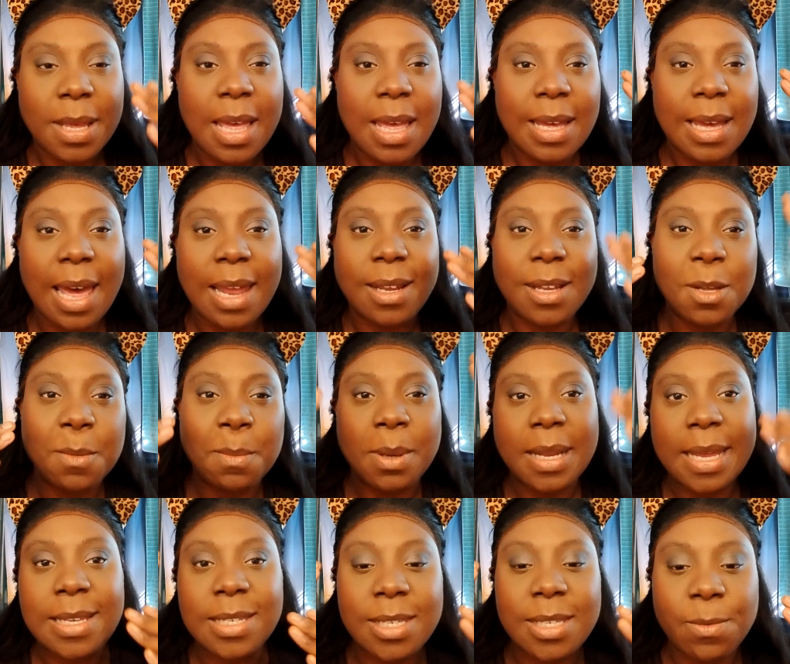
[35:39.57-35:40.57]
of
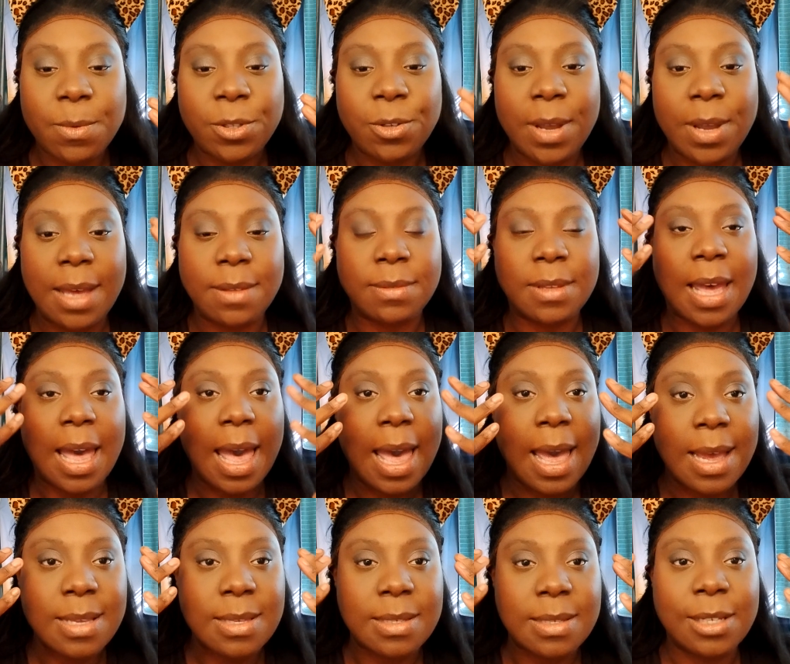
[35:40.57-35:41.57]
complacent when you have the
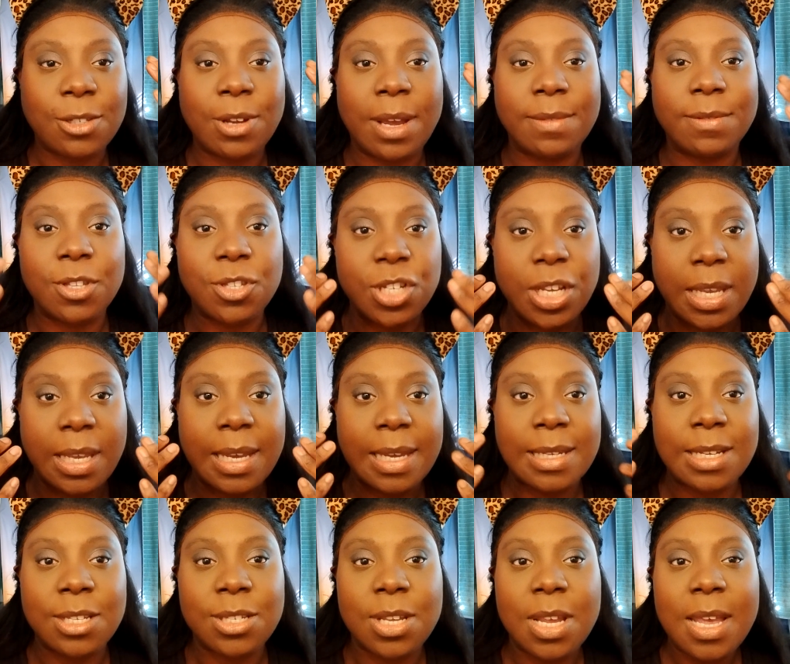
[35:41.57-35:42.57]
eyes and then you have the cheek and
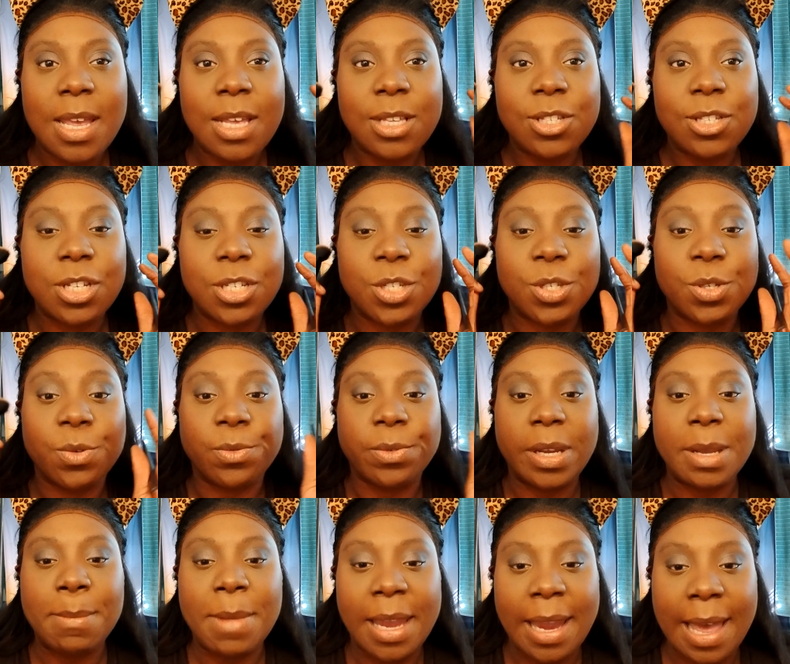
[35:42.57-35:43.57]
it's just
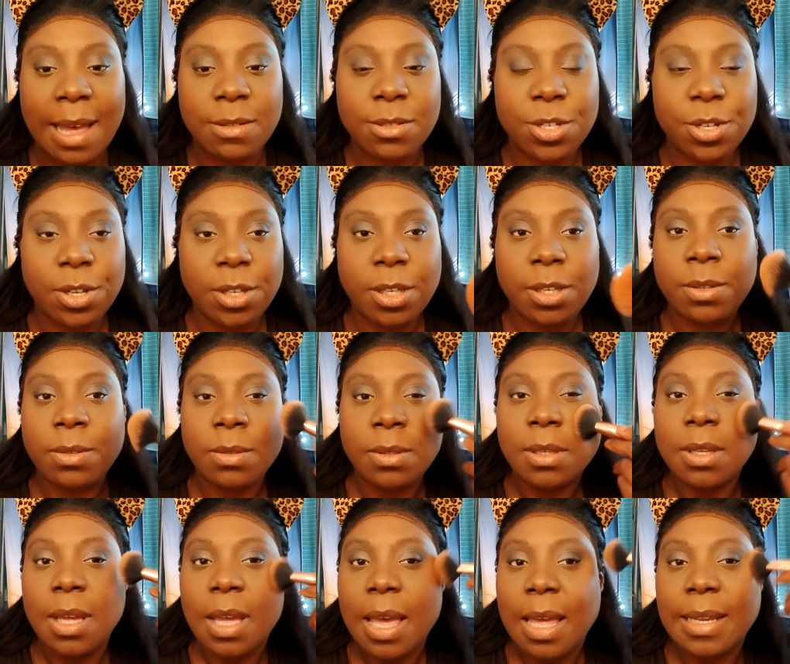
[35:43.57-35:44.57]
screaming out to you.
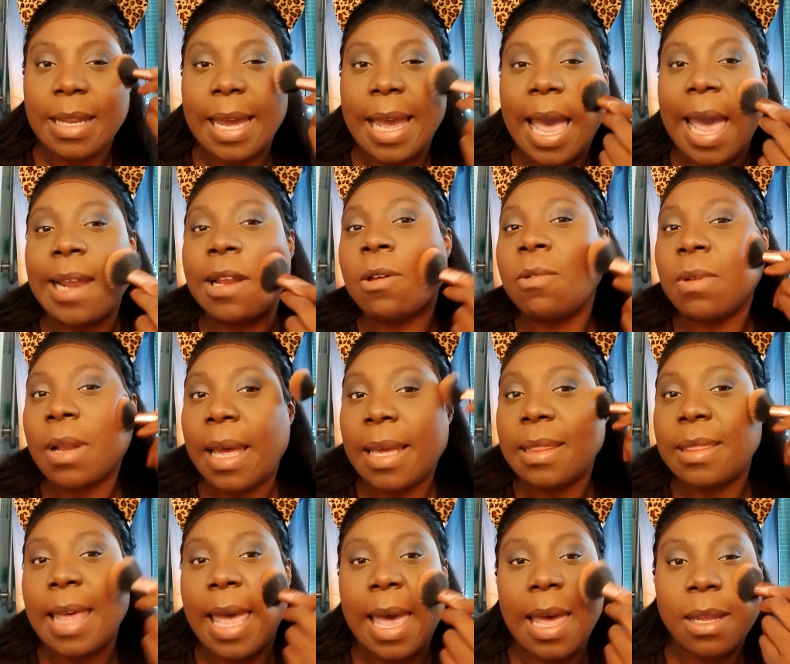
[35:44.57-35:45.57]
Like, I don't like
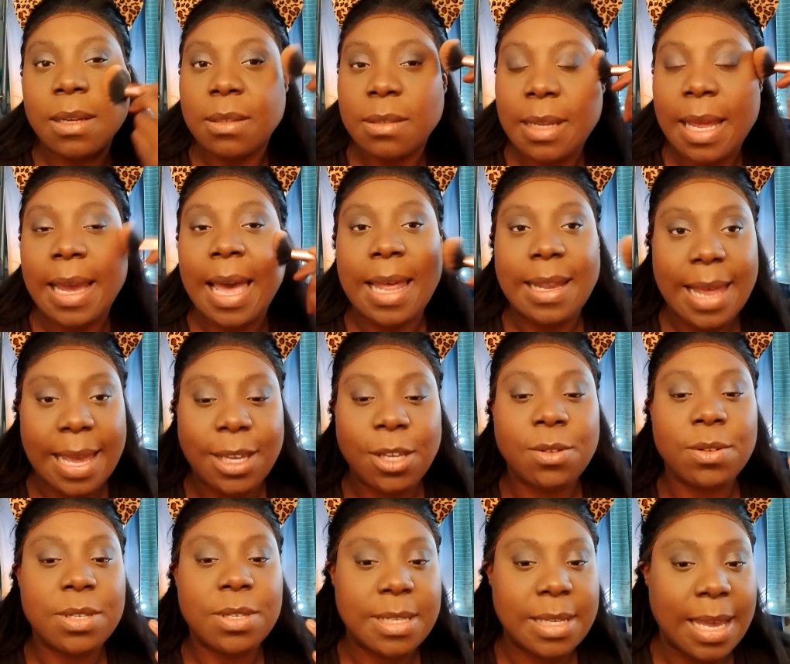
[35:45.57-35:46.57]
that. Like, I like you to
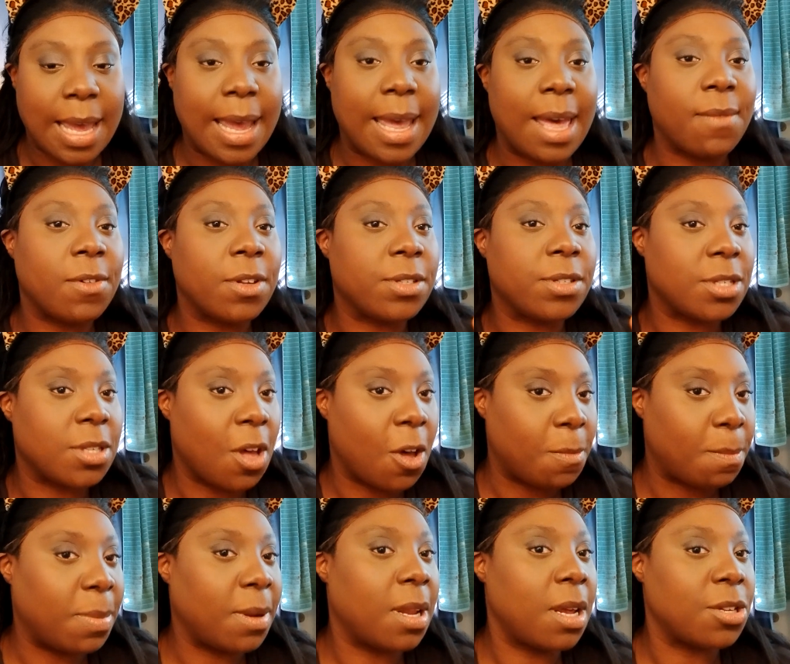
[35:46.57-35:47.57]
see I have a soft
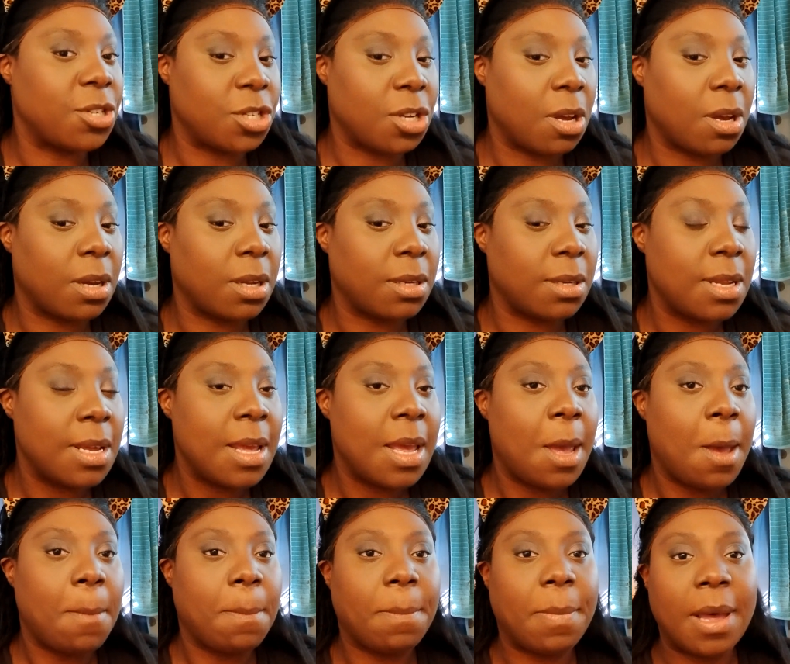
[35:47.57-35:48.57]
blush on,
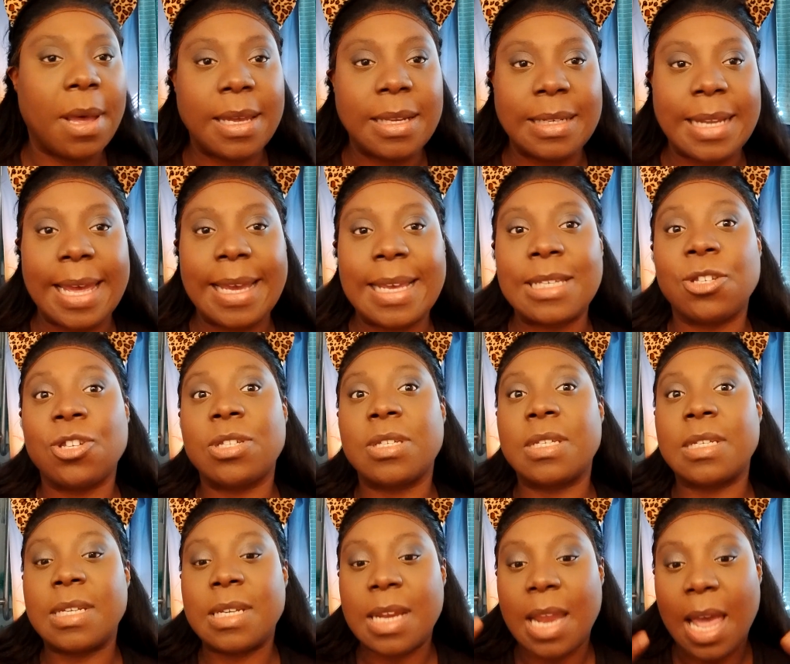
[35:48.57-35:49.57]
but like it's just
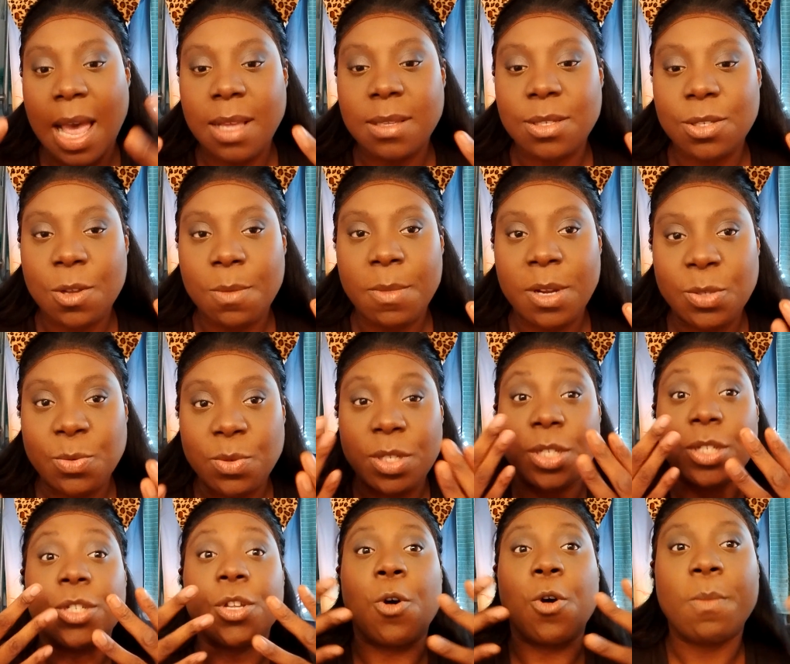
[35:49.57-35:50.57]
not so much with
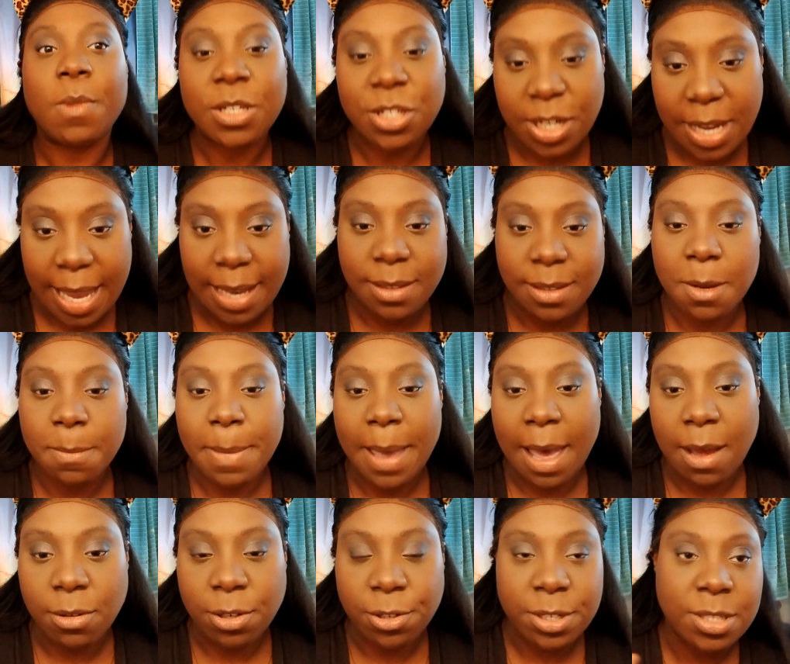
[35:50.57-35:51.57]
so much caked up
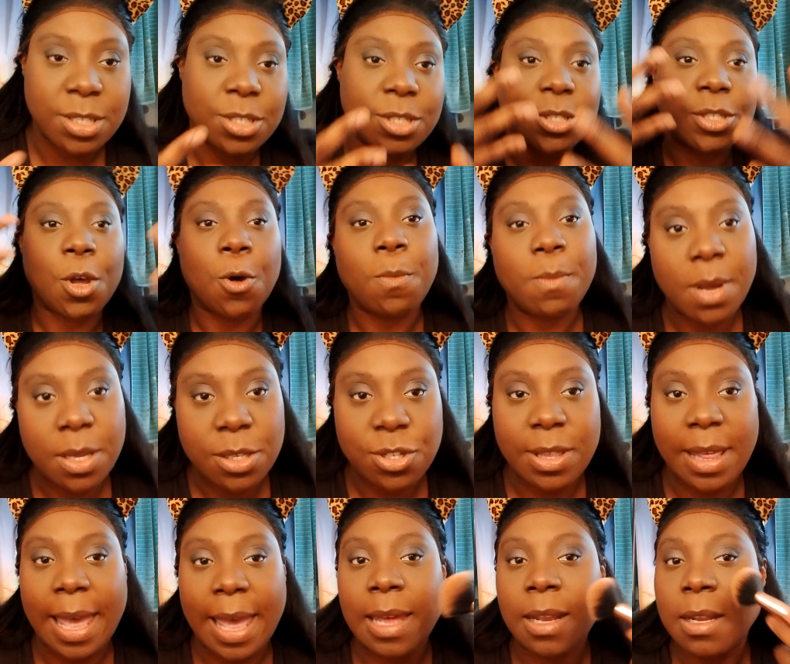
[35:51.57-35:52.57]
powder. It's so much
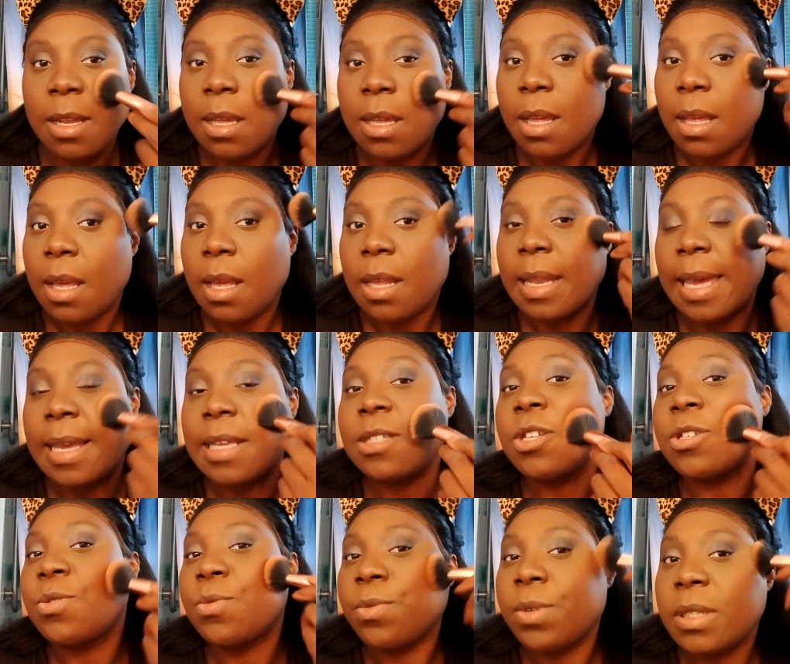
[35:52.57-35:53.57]
that, like, it's
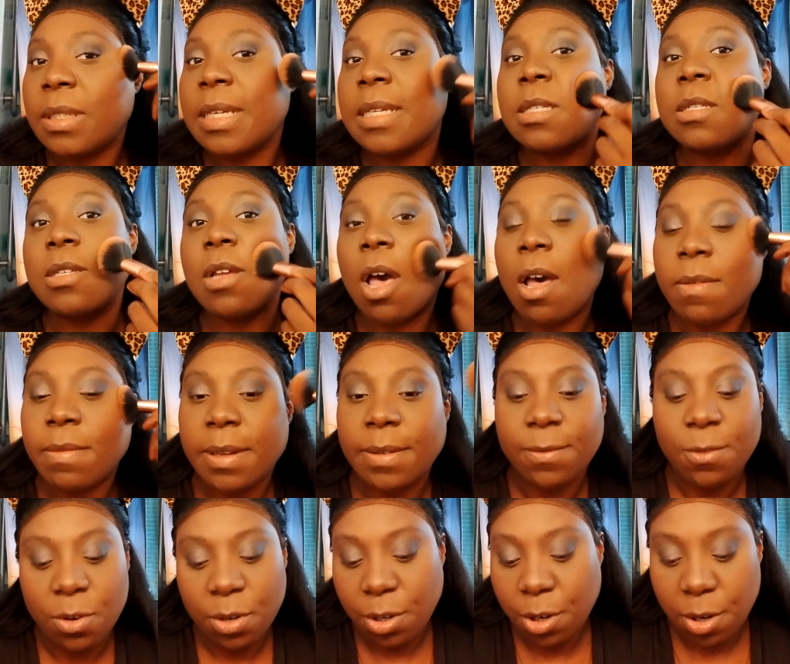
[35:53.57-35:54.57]
just really soft. And
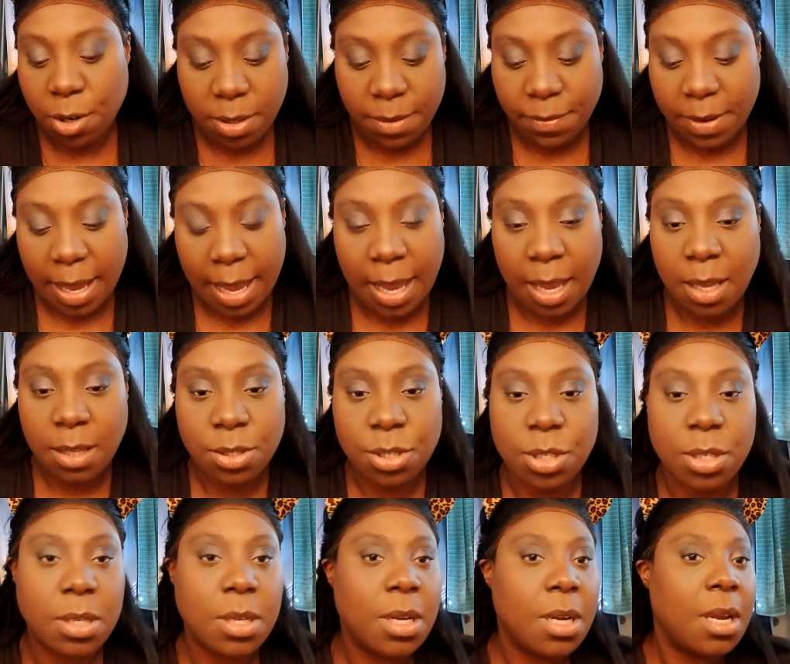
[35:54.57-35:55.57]
for a girl of her age,
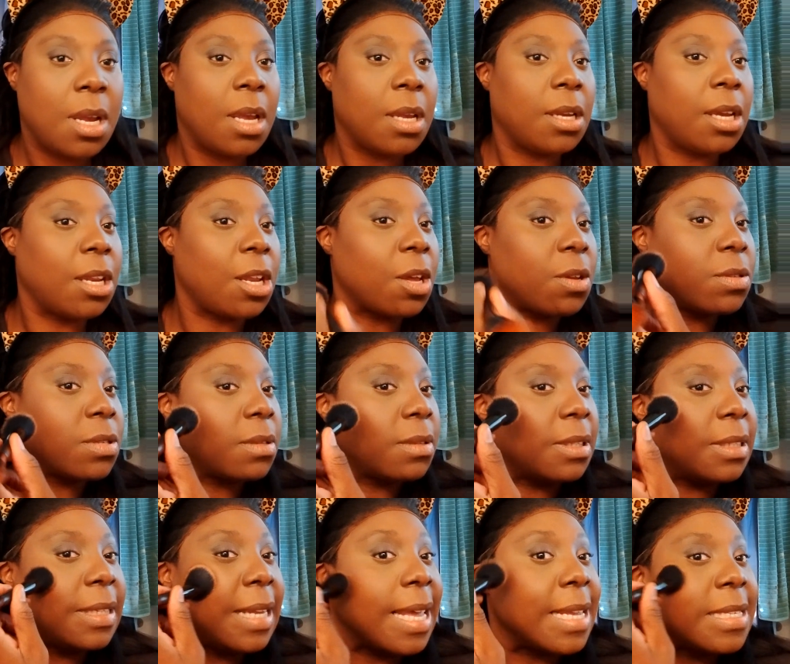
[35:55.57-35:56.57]
you know,
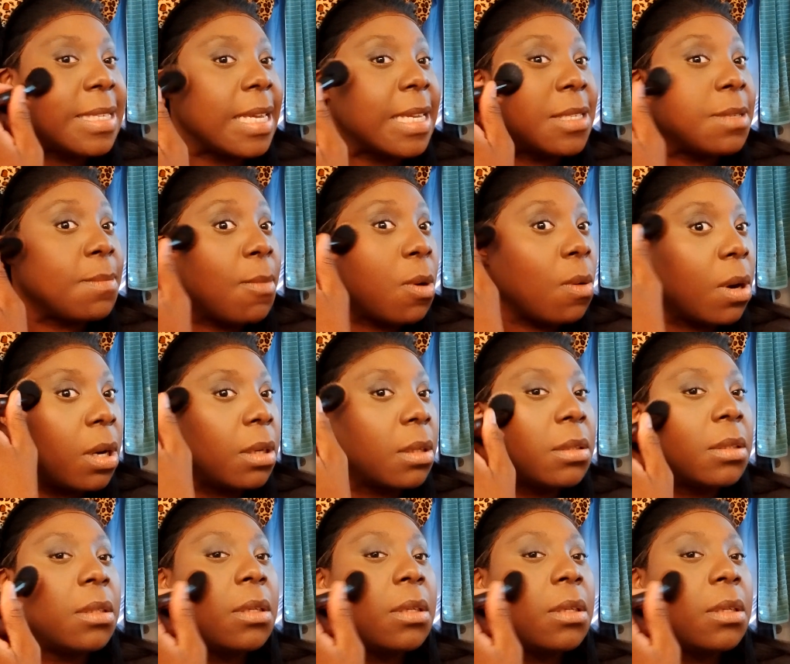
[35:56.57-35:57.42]
less is more.